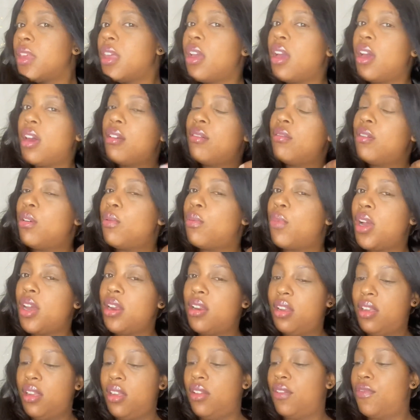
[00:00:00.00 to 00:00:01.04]
I don't know why the
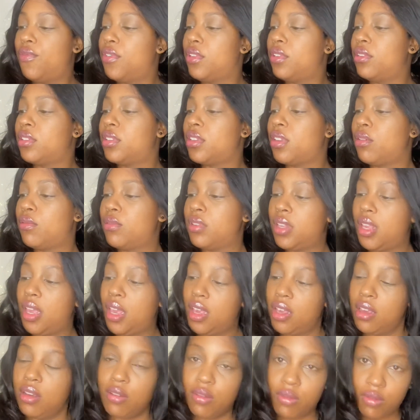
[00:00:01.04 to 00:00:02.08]
hair feels so
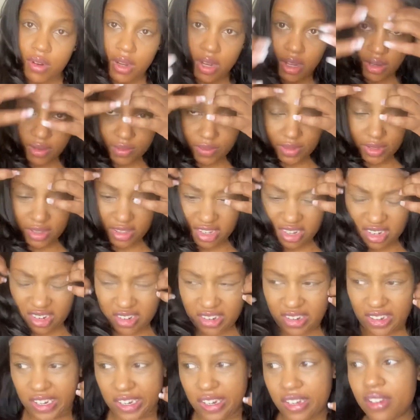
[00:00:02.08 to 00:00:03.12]
tangled all of a
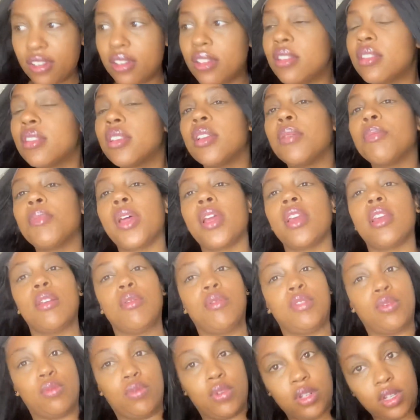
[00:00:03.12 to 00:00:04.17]
sudden. It seemed like it
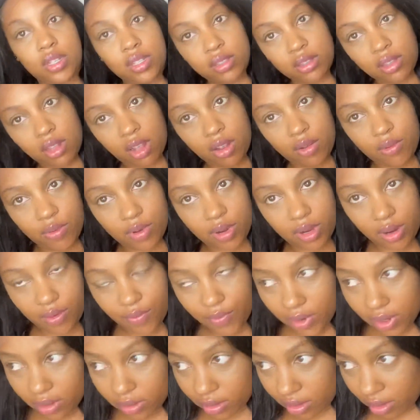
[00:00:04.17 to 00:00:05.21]
was really soft when I
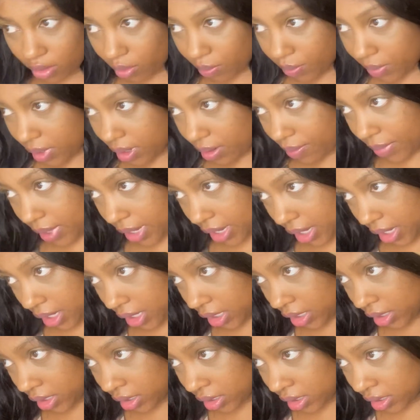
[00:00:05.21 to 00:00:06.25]
first opened the package.